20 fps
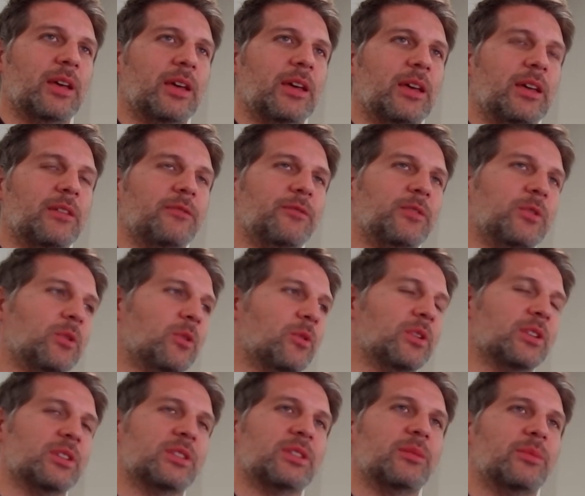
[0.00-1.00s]
you go
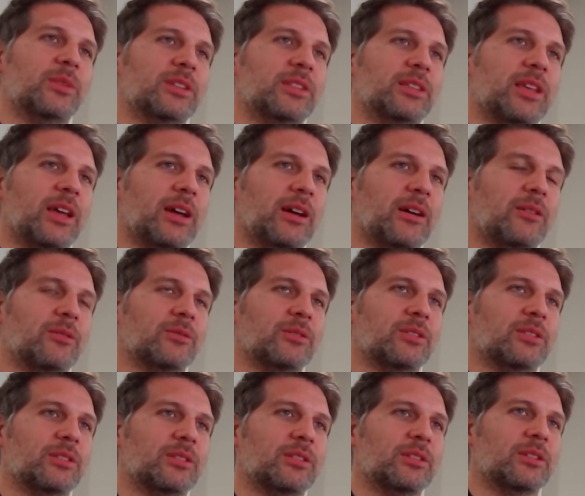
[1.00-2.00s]
into somebody's
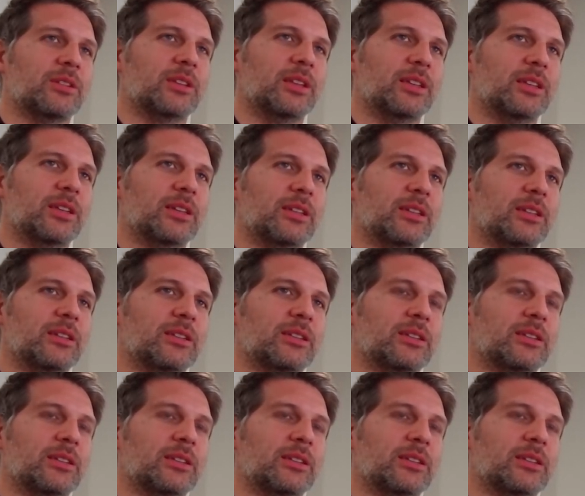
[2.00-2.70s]
house and